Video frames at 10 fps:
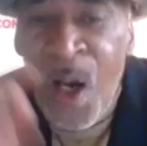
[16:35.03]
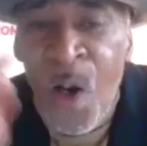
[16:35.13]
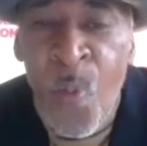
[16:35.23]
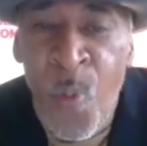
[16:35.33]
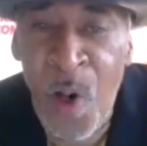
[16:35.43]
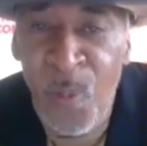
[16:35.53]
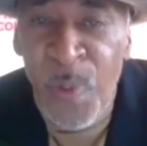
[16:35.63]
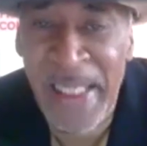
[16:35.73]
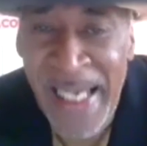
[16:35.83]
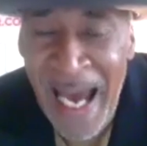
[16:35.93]
What
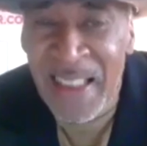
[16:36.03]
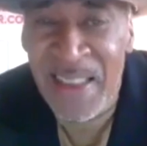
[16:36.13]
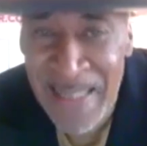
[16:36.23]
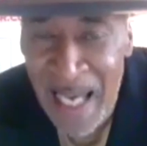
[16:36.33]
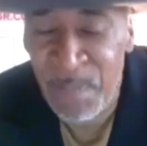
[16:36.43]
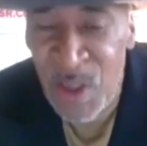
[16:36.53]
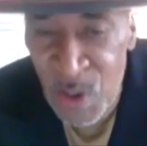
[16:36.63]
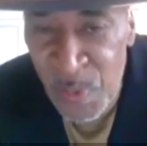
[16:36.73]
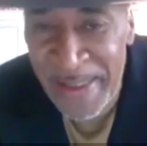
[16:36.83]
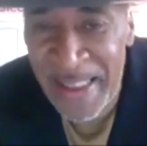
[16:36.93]
we got to stop
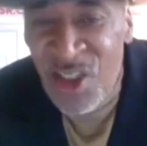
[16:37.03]
doing is